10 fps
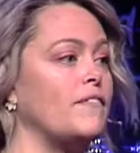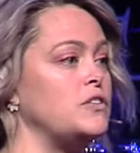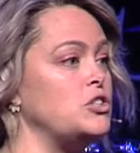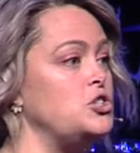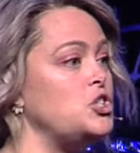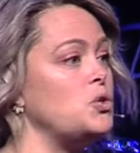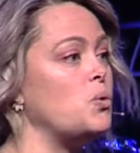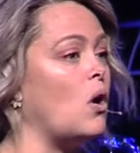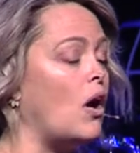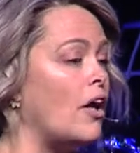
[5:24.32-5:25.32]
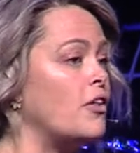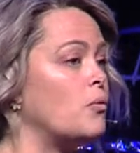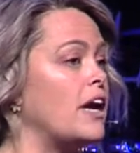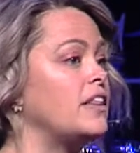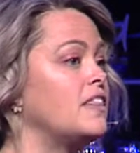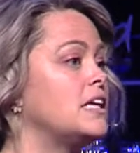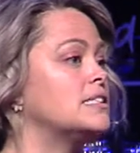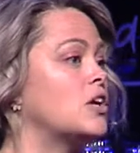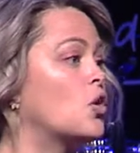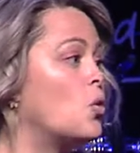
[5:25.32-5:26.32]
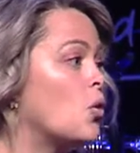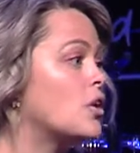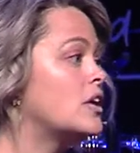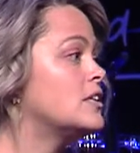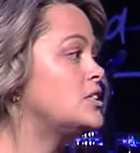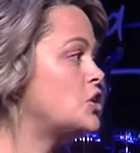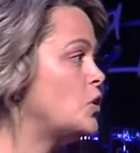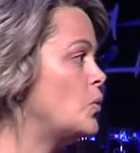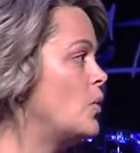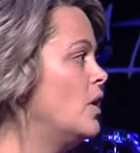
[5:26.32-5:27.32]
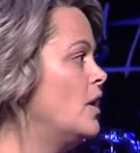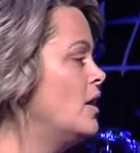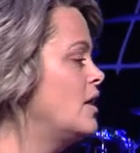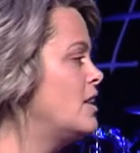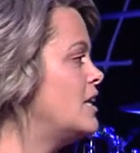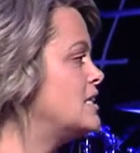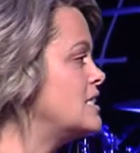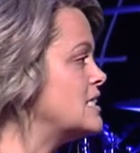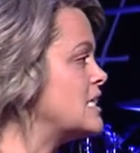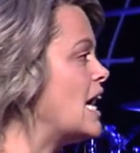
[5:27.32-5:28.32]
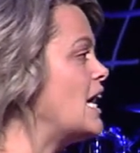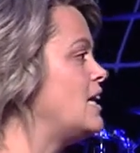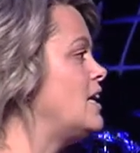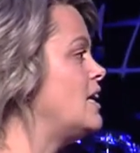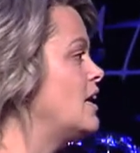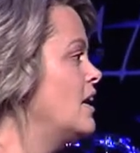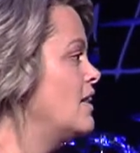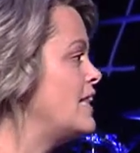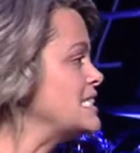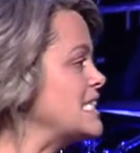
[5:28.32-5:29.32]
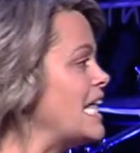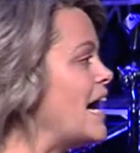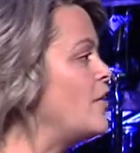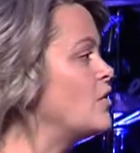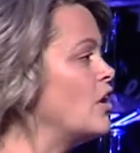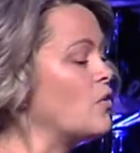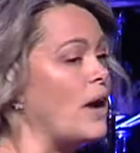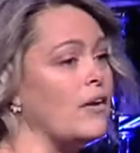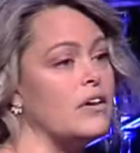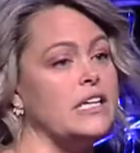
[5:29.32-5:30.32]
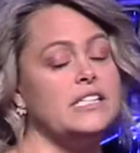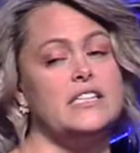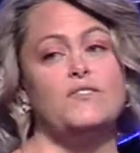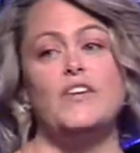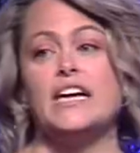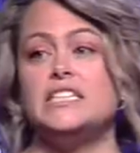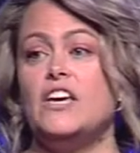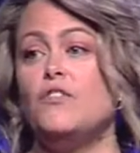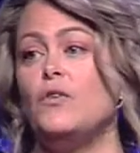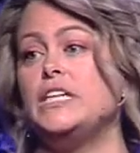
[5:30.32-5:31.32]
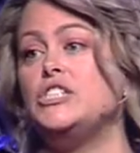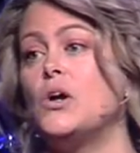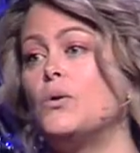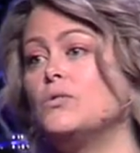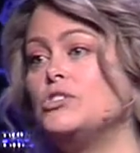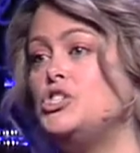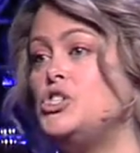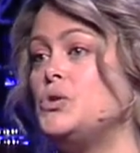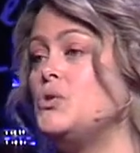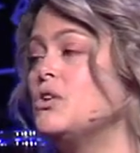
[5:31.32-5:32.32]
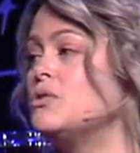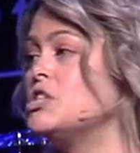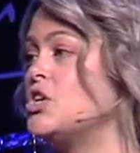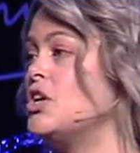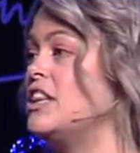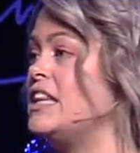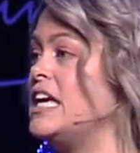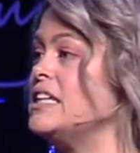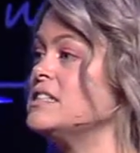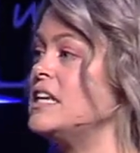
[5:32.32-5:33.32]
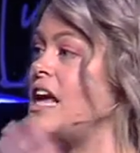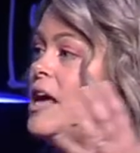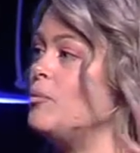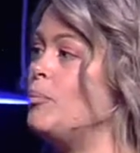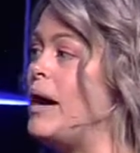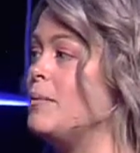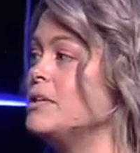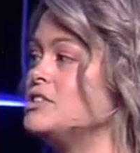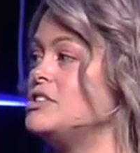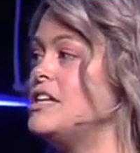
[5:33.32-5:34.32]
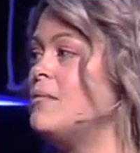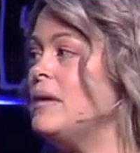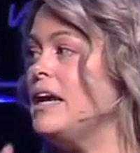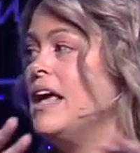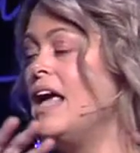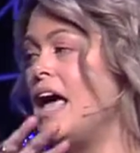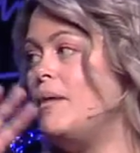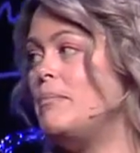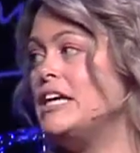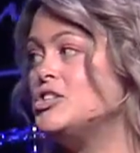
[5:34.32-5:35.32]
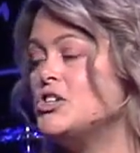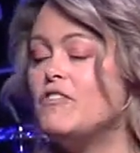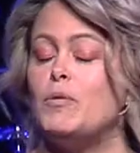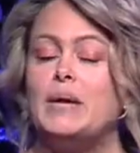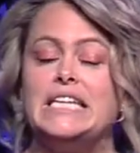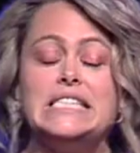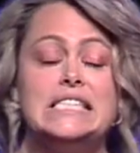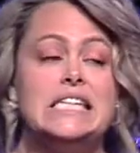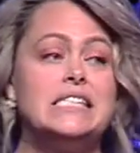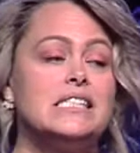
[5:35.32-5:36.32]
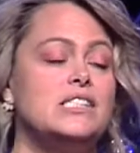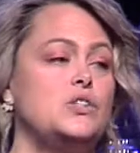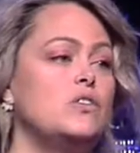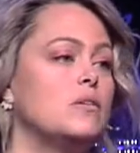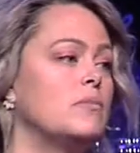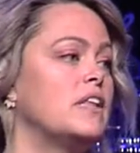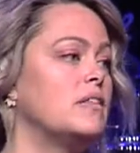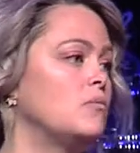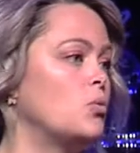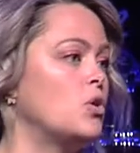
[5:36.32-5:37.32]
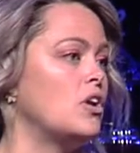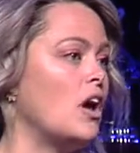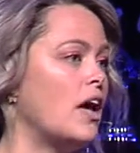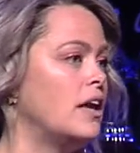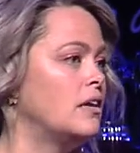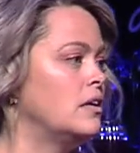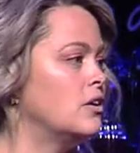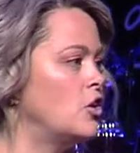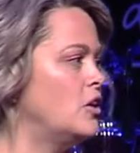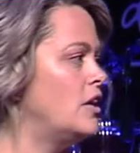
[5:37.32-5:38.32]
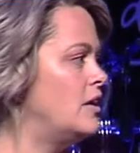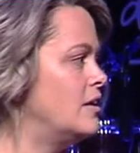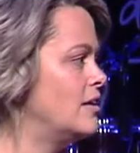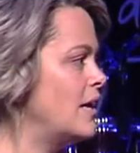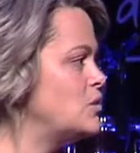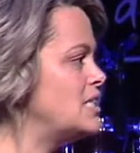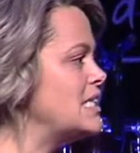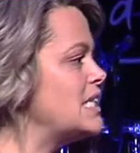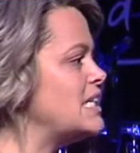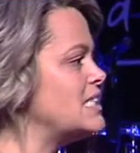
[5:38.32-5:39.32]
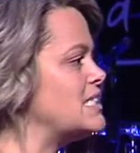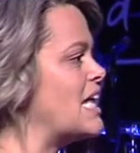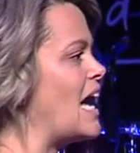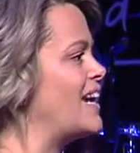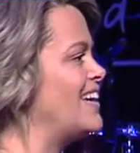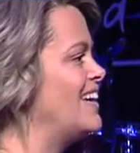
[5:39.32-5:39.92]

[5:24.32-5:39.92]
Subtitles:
have to do all the right things according to the society that's loud around us. And in fact, if we don't do those good things and publish them and make sure everybody sees us do them, then we're not good. How silly is that?